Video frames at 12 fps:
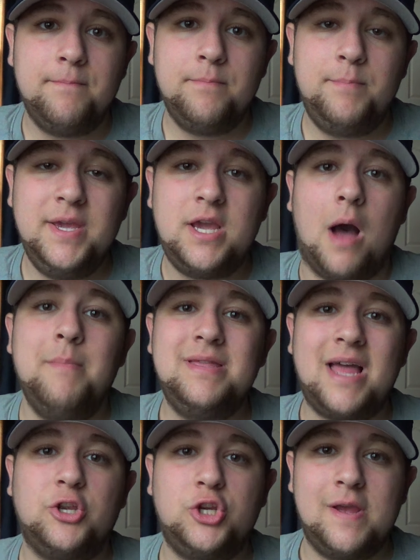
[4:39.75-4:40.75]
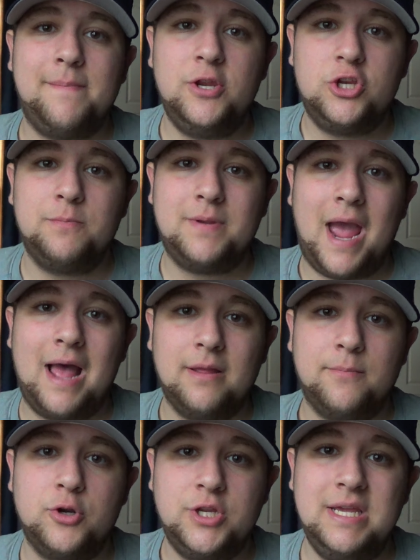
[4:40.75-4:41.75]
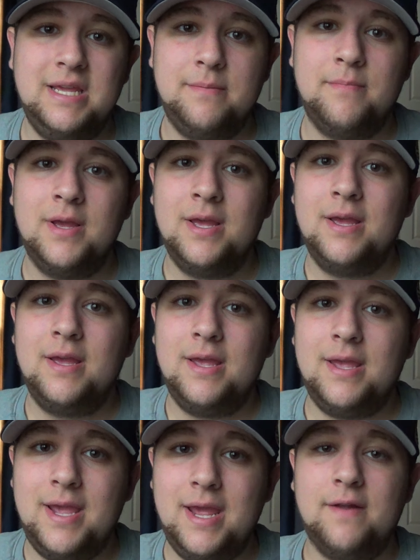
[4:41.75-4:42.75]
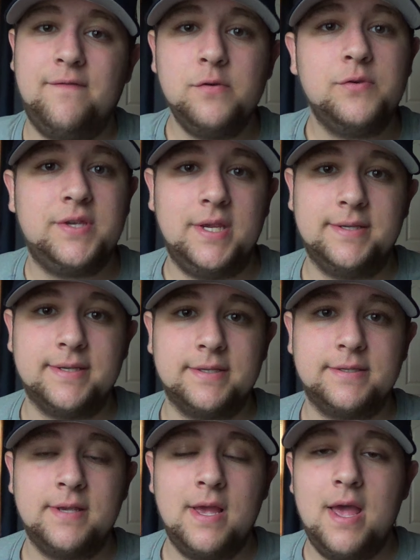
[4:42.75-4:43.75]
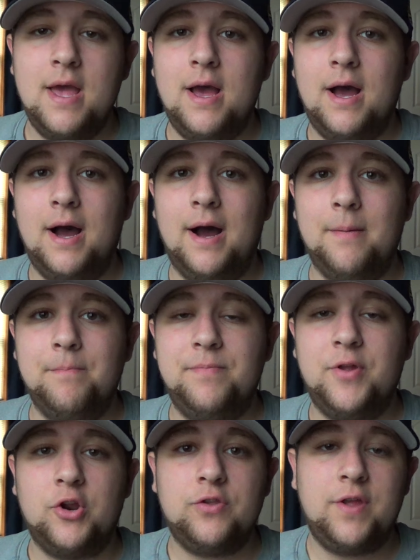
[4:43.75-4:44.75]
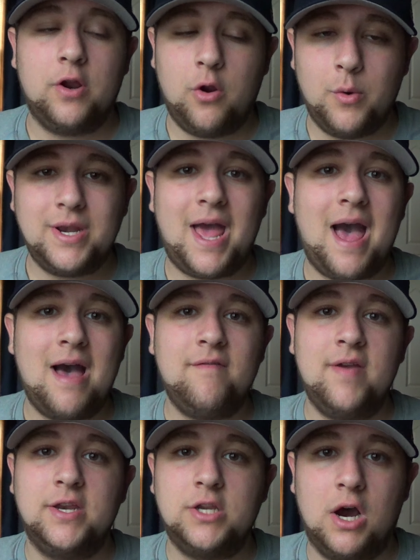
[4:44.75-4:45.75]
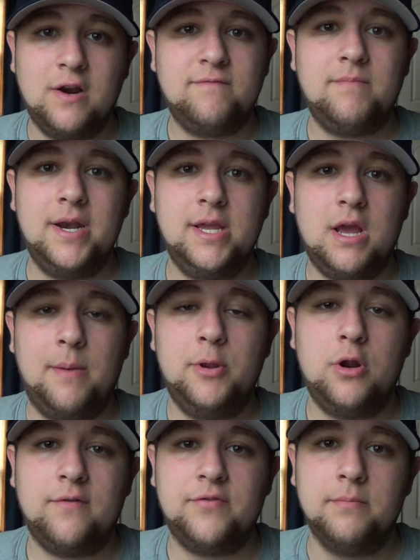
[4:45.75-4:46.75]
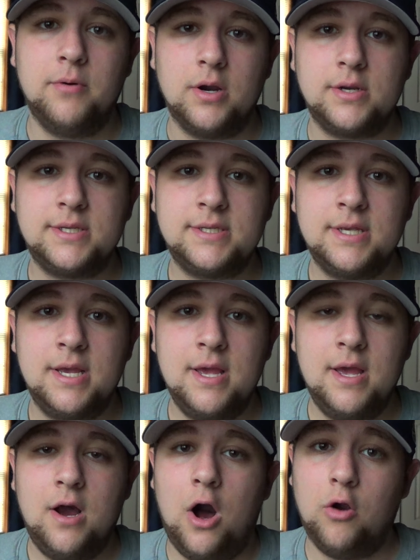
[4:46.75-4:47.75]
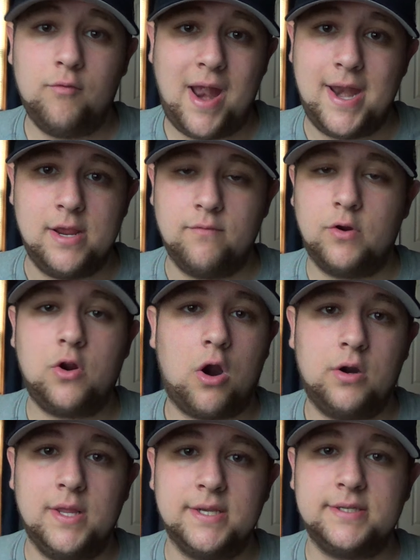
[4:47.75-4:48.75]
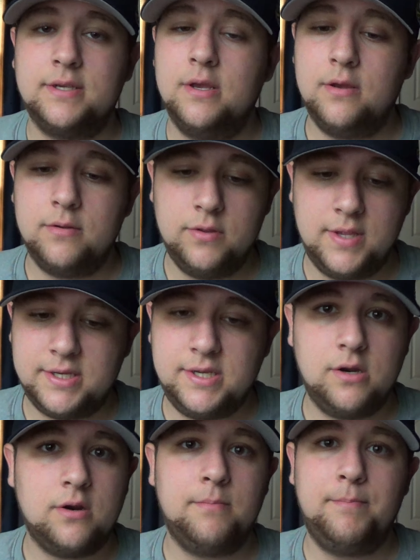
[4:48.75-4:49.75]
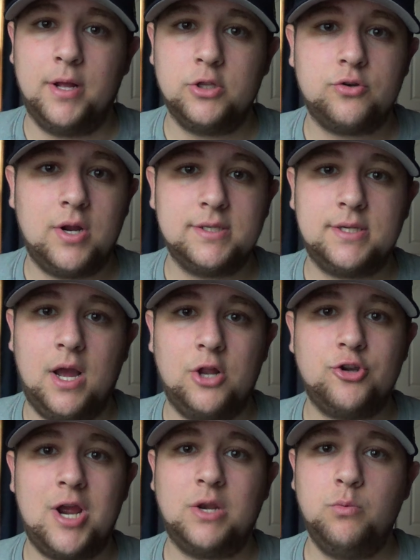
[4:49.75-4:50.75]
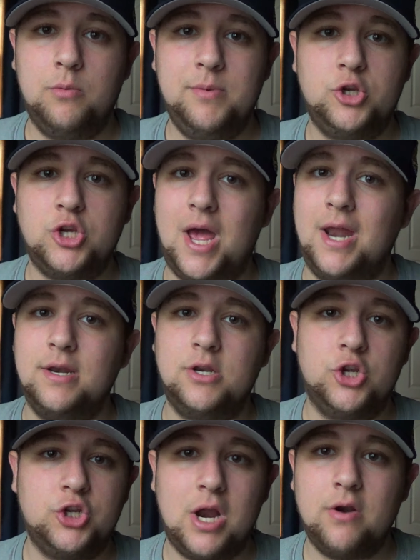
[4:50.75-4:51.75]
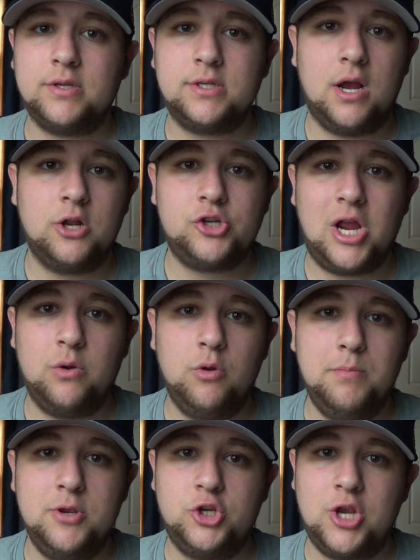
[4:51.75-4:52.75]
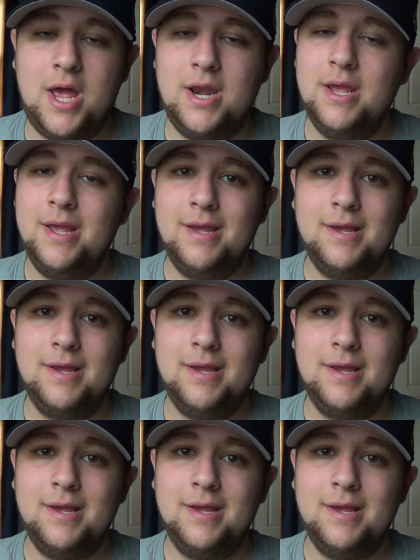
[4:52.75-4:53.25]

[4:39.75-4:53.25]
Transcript: becoming that championship caliber team in a few seasons. They're going to have a ton of money coming off the books already. Regardless, this year, Beltran's contract will be shed. Teixeira's contract will be shed.